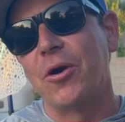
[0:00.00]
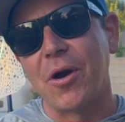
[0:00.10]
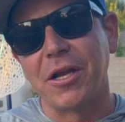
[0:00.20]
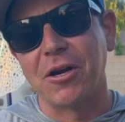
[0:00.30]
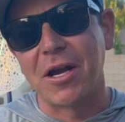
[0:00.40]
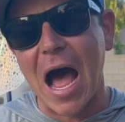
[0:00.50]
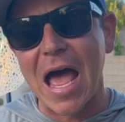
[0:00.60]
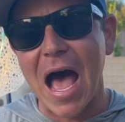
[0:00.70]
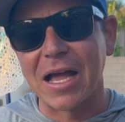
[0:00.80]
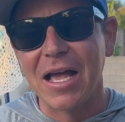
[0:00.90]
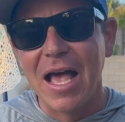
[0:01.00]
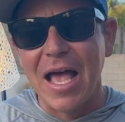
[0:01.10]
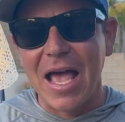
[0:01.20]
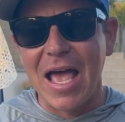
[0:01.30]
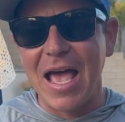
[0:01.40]
on your kayak.
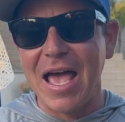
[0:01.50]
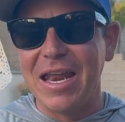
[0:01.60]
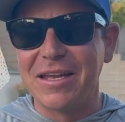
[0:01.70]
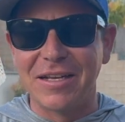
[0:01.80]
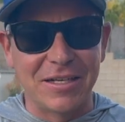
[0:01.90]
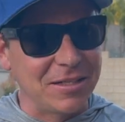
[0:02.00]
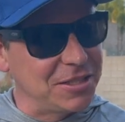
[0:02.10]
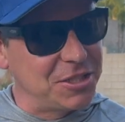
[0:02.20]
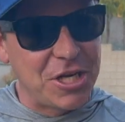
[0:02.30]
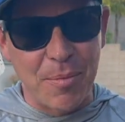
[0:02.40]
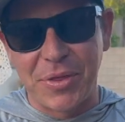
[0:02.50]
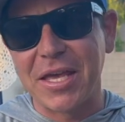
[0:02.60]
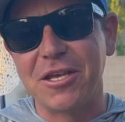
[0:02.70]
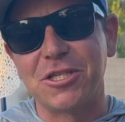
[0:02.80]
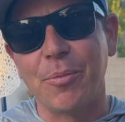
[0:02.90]
And Jim,
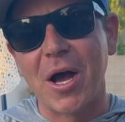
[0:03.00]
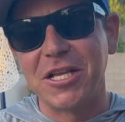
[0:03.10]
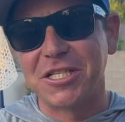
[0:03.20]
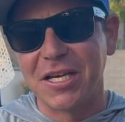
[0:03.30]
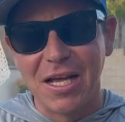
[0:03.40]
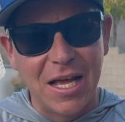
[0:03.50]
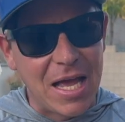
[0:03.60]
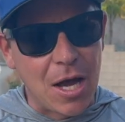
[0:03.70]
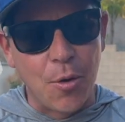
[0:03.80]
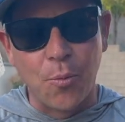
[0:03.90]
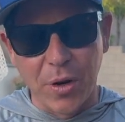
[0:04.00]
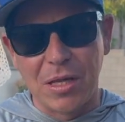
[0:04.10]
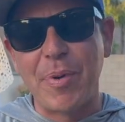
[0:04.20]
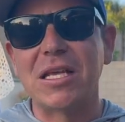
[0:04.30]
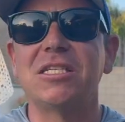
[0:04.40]
thank you so much. One of
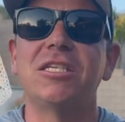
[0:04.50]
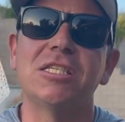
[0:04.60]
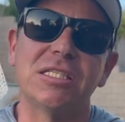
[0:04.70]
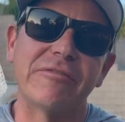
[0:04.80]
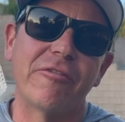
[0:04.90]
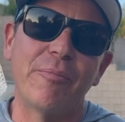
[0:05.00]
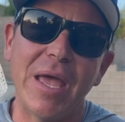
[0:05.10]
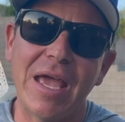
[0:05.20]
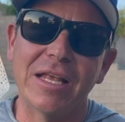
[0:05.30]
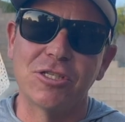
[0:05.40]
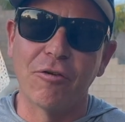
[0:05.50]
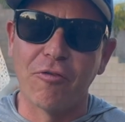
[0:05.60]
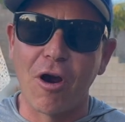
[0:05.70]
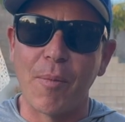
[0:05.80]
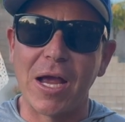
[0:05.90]
the best decisions I've ever made so
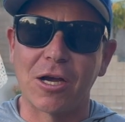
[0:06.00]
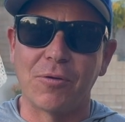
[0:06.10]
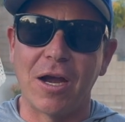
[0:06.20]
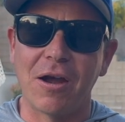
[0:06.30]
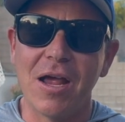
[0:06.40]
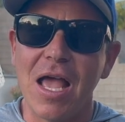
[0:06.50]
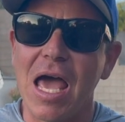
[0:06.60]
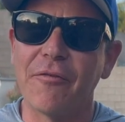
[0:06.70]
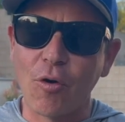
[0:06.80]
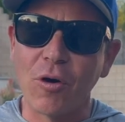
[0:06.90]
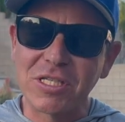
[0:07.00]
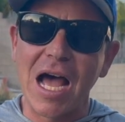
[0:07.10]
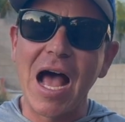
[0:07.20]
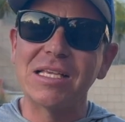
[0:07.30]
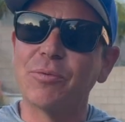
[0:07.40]
far in my career. And of course,
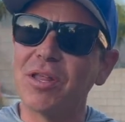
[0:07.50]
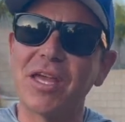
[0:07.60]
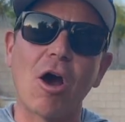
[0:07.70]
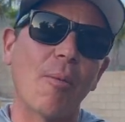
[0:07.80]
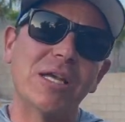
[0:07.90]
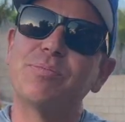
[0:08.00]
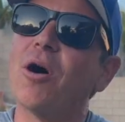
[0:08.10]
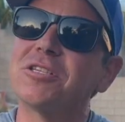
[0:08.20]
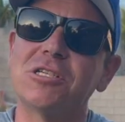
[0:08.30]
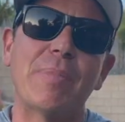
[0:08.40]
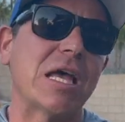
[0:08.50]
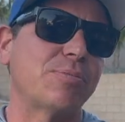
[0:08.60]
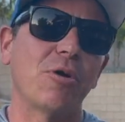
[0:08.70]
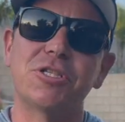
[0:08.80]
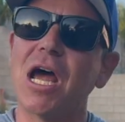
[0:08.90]
guys, I want to thank all my sponsors: Bass
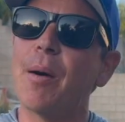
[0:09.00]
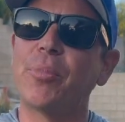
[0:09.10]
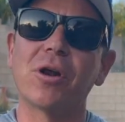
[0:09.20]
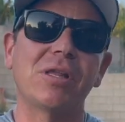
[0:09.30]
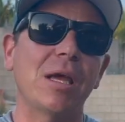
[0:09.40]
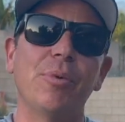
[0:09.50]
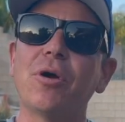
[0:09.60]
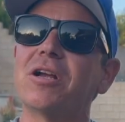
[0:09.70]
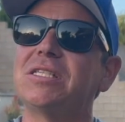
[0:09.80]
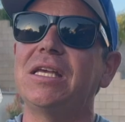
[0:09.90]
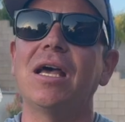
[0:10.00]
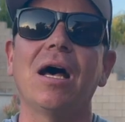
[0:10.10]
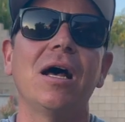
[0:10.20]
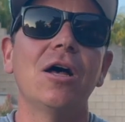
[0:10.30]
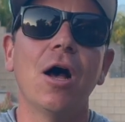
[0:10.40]
Pro Shop, Berkeley, Abu
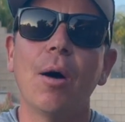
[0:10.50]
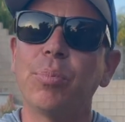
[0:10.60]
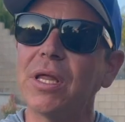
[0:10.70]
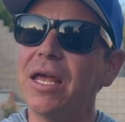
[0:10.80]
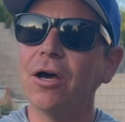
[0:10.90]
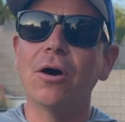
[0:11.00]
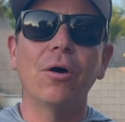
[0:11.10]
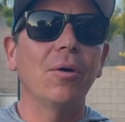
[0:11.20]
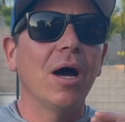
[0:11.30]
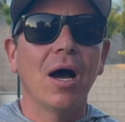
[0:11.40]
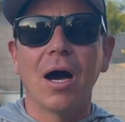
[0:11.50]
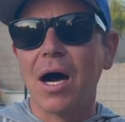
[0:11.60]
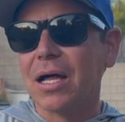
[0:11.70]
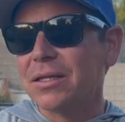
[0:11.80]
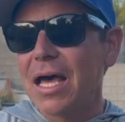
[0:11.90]
Garcia, Plano,
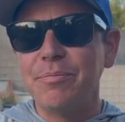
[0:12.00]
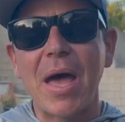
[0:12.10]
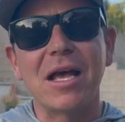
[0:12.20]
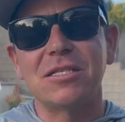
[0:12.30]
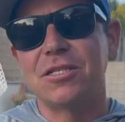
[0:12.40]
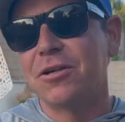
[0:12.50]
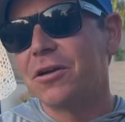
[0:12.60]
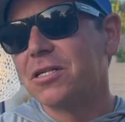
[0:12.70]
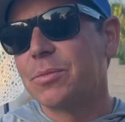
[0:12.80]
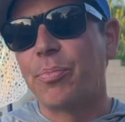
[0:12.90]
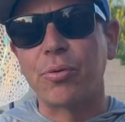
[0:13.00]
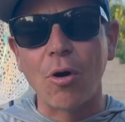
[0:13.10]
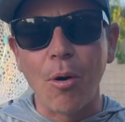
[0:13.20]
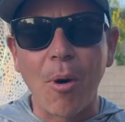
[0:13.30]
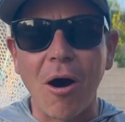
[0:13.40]
Lead Masters,
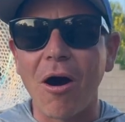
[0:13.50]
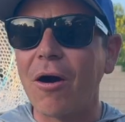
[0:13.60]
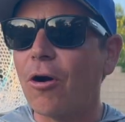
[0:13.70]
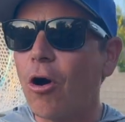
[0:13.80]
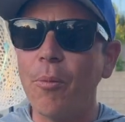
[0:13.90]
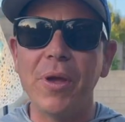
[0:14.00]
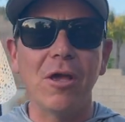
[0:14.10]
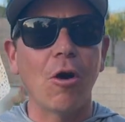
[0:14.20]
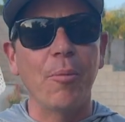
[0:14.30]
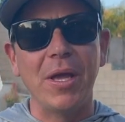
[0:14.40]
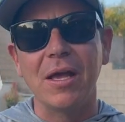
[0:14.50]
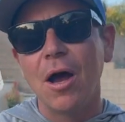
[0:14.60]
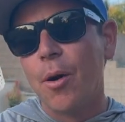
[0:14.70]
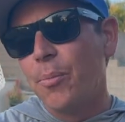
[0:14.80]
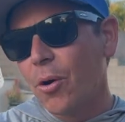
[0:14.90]
Promar,
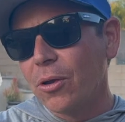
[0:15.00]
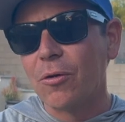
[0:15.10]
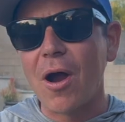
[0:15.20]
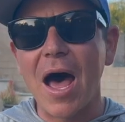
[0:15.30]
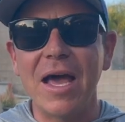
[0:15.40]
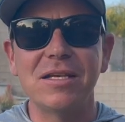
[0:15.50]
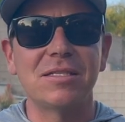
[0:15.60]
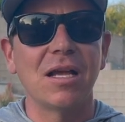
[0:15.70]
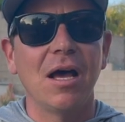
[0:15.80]
Hobie Polarized,